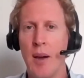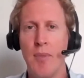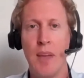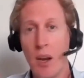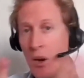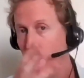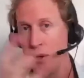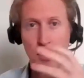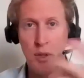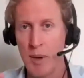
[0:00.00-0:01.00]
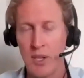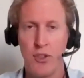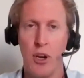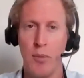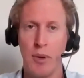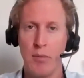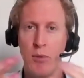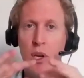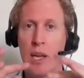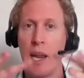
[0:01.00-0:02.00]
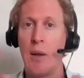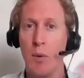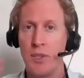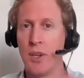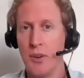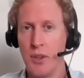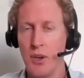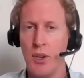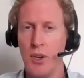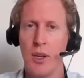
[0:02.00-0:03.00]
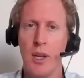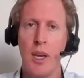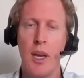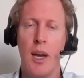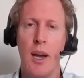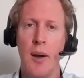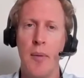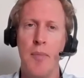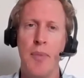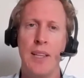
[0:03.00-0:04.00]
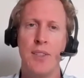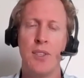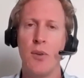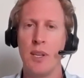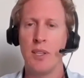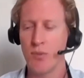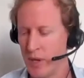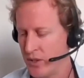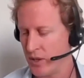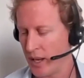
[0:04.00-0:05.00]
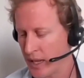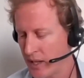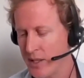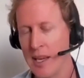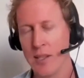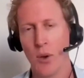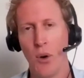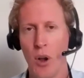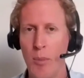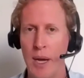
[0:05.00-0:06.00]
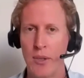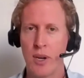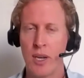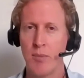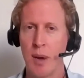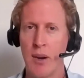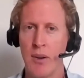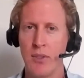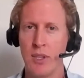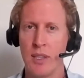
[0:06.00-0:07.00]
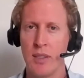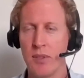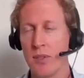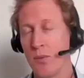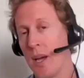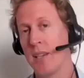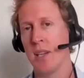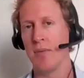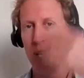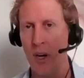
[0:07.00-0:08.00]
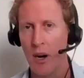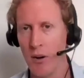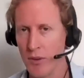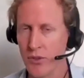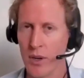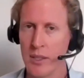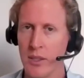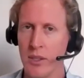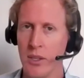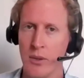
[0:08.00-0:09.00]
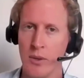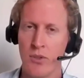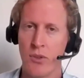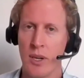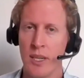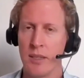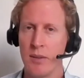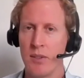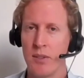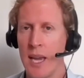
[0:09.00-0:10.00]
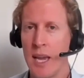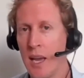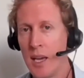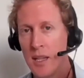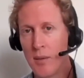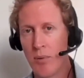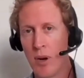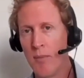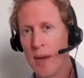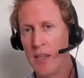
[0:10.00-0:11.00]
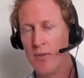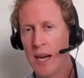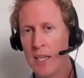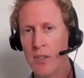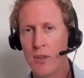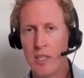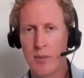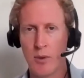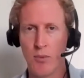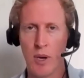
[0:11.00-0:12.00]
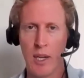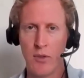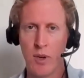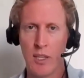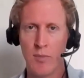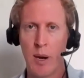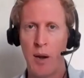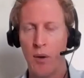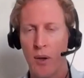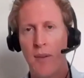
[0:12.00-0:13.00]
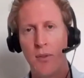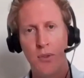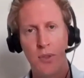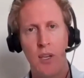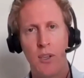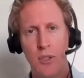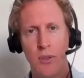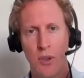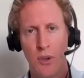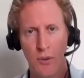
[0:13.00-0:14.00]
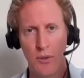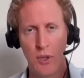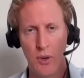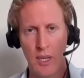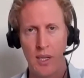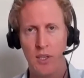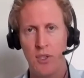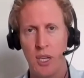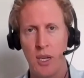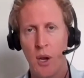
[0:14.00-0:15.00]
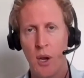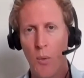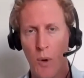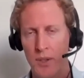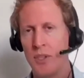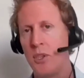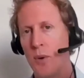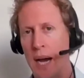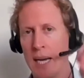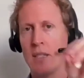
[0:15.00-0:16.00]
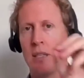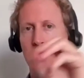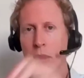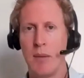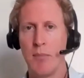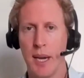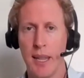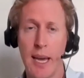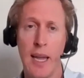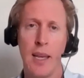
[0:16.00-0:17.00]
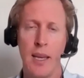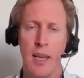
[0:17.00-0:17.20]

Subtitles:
they don't always do the best job in communicating what's under the hood. And so it's like I say, it's all about transparency, and this is what SFDR is trying to do. It's trying to say the product manufacturer needs to be really transparent. Okay, if you say your ESG, what do you actually mean by that?